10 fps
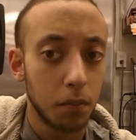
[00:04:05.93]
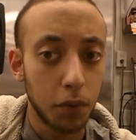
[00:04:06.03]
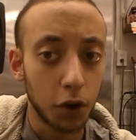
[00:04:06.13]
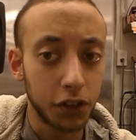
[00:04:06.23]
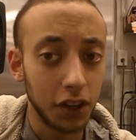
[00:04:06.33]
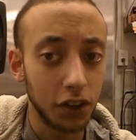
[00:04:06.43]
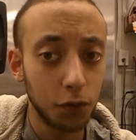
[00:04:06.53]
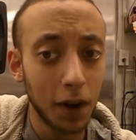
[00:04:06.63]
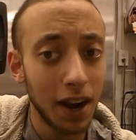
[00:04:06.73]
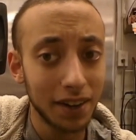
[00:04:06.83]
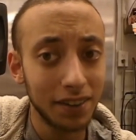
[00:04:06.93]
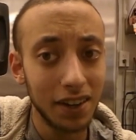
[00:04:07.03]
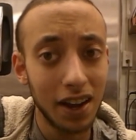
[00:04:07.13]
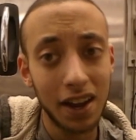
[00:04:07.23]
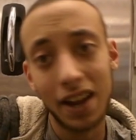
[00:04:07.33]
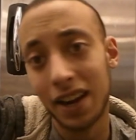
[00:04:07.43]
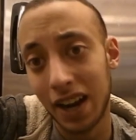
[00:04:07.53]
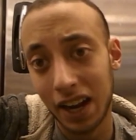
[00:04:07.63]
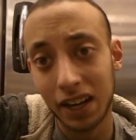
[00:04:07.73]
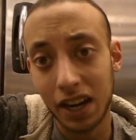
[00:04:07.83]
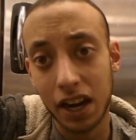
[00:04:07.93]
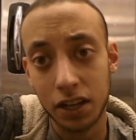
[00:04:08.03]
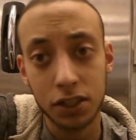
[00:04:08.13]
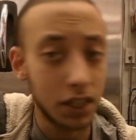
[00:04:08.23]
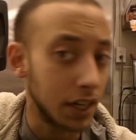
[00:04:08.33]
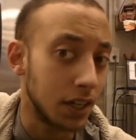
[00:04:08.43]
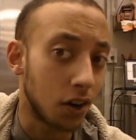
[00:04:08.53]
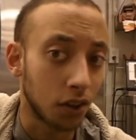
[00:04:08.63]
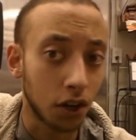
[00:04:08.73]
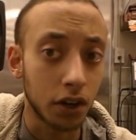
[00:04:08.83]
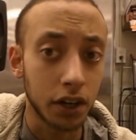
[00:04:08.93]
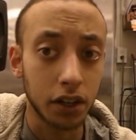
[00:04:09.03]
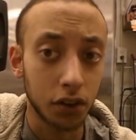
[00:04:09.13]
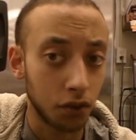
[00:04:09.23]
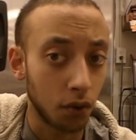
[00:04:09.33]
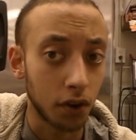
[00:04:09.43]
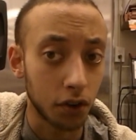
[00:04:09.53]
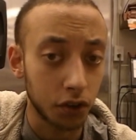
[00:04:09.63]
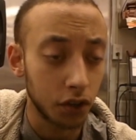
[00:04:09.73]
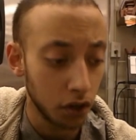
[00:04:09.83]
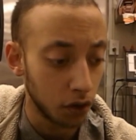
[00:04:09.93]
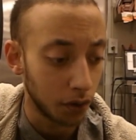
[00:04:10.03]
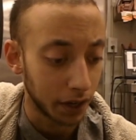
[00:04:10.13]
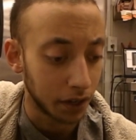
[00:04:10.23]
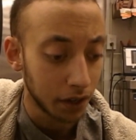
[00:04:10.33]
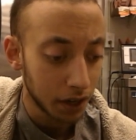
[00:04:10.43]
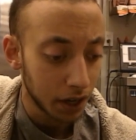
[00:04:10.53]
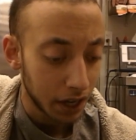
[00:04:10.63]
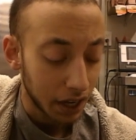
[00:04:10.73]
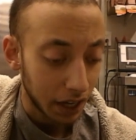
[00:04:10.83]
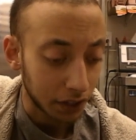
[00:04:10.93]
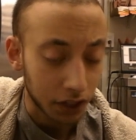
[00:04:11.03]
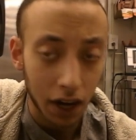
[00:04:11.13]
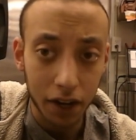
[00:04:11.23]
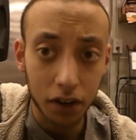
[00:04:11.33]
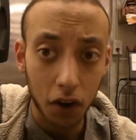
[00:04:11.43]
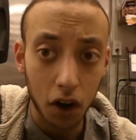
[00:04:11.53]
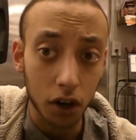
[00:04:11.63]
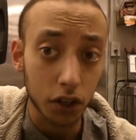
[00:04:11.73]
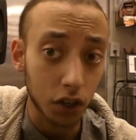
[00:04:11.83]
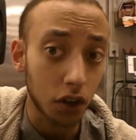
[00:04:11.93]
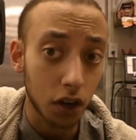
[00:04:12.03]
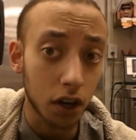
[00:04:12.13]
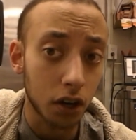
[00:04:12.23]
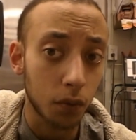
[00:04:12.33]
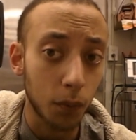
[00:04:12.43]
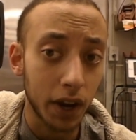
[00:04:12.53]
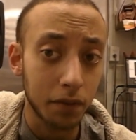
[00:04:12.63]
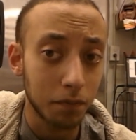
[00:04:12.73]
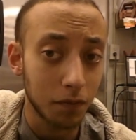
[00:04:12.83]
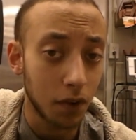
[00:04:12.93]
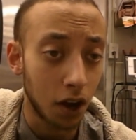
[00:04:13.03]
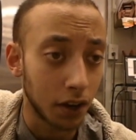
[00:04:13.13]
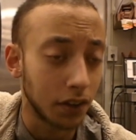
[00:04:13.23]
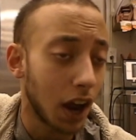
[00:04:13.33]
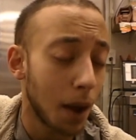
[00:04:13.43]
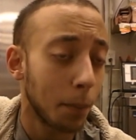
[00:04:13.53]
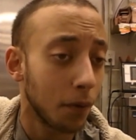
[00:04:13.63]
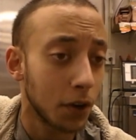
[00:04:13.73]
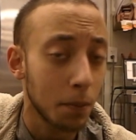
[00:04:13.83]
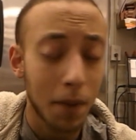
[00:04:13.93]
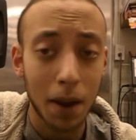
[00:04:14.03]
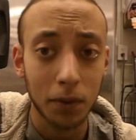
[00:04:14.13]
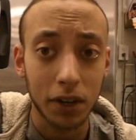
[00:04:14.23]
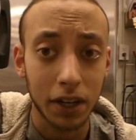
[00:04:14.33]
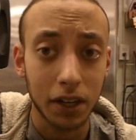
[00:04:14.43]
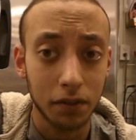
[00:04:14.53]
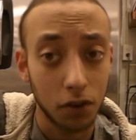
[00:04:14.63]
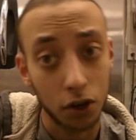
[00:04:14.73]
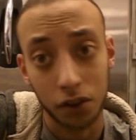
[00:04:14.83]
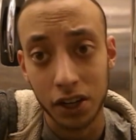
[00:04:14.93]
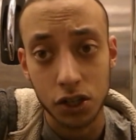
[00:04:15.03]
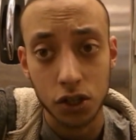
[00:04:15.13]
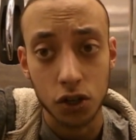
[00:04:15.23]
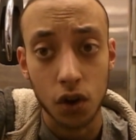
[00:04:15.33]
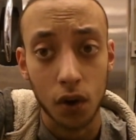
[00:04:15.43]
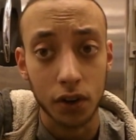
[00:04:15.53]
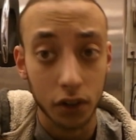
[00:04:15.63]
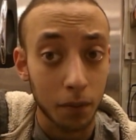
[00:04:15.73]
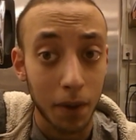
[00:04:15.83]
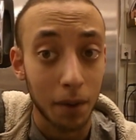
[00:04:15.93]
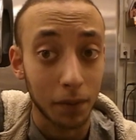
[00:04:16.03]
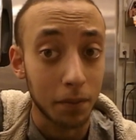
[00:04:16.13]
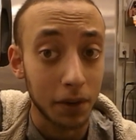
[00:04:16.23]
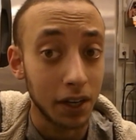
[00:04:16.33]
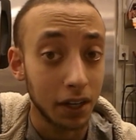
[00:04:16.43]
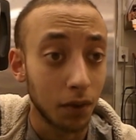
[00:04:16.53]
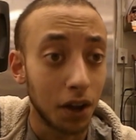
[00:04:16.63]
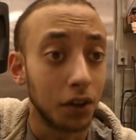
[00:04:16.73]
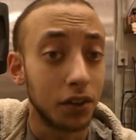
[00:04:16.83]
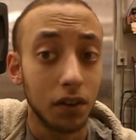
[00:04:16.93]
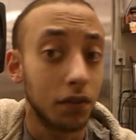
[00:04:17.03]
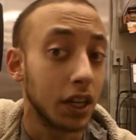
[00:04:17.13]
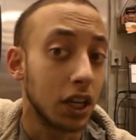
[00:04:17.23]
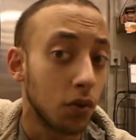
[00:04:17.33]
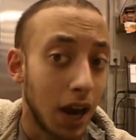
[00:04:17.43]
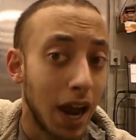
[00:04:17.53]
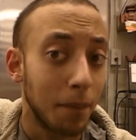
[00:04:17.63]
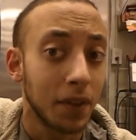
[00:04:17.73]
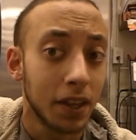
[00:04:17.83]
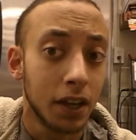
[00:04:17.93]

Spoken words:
Both dyspraxia and ADHD are learning disorders too, and it's kind of hard to learn when on top of your memory, or at least your short-term memory, being relatively crap,